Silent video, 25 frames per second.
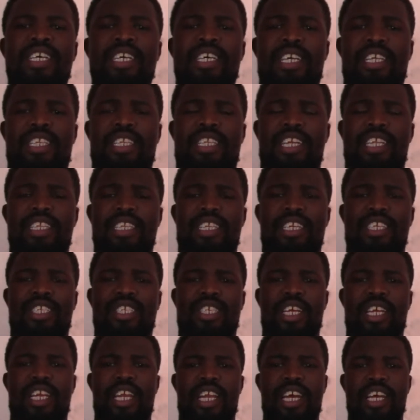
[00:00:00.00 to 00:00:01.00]
Then they
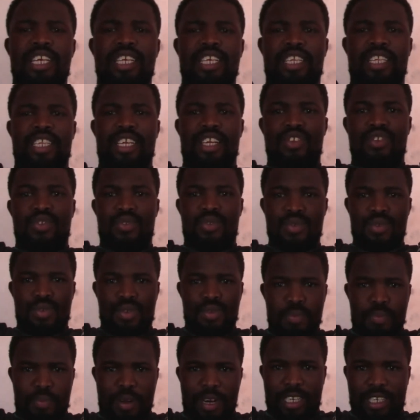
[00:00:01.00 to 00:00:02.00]
say land, and then you
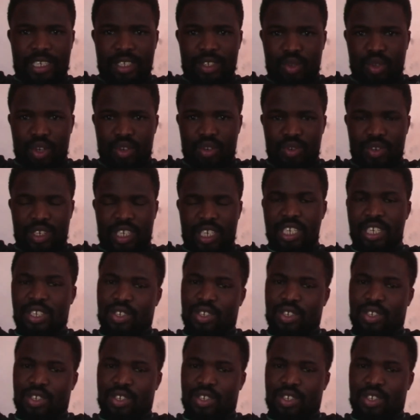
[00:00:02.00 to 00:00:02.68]
practice what you did.